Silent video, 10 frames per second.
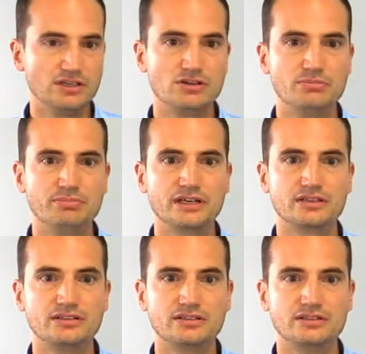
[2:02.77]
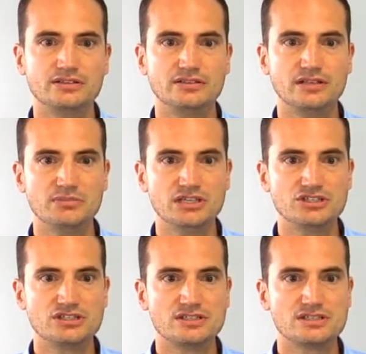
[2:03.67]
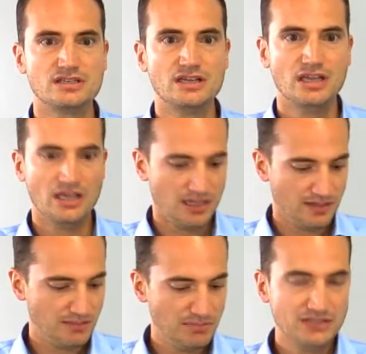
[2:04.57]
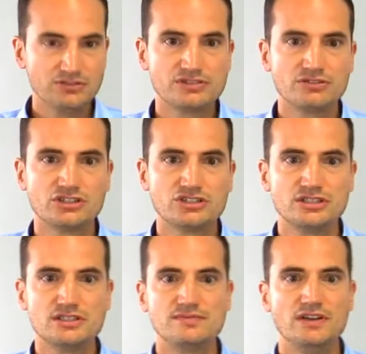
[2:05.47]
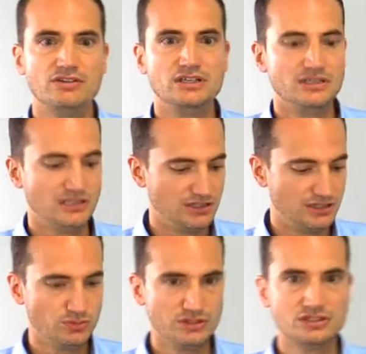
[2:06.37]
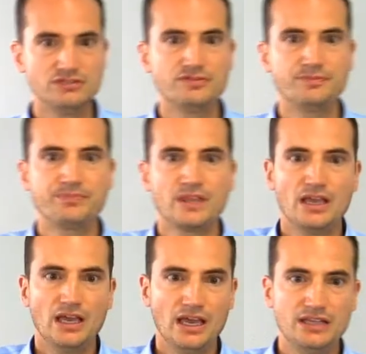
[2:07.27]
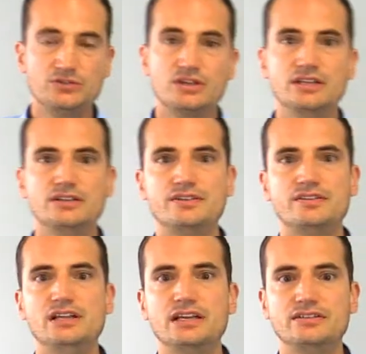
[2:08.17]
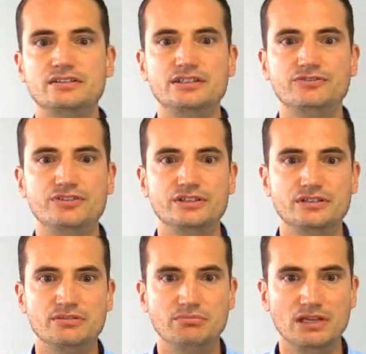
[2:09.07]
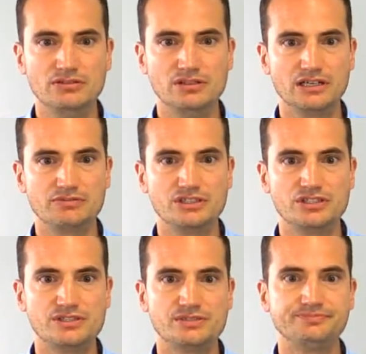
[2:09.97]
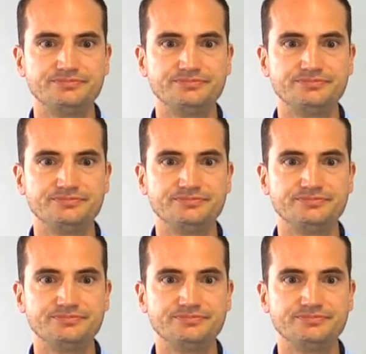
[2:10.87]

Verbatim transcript: compact dimensions. The menu structure is very intuitive and you can select different menu languages.